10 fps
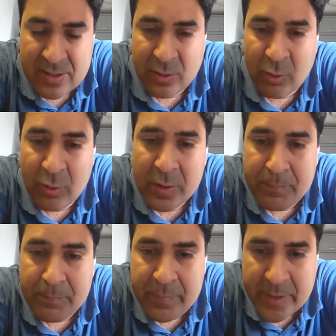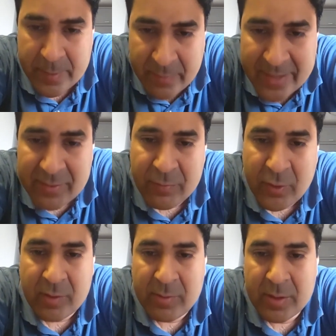The whole premise of
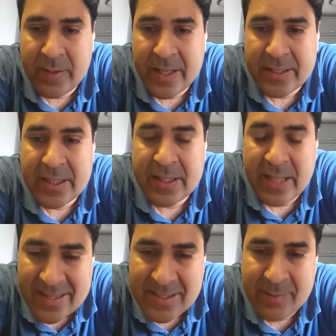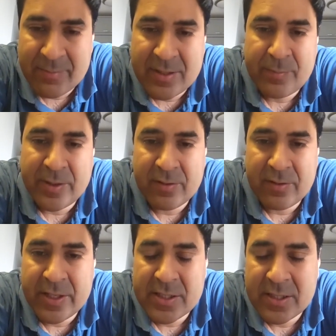cord blood banking and stem cell
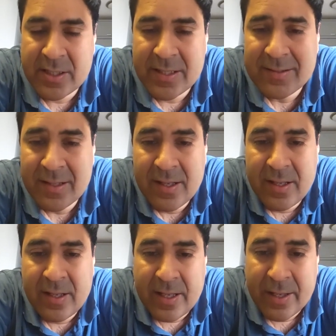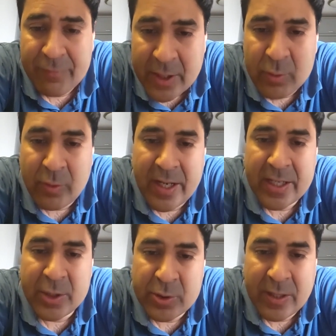preservation is, if required,
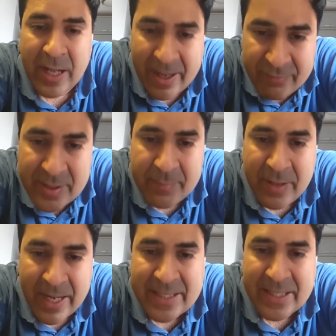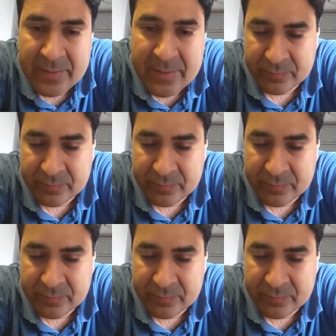you should have them handy.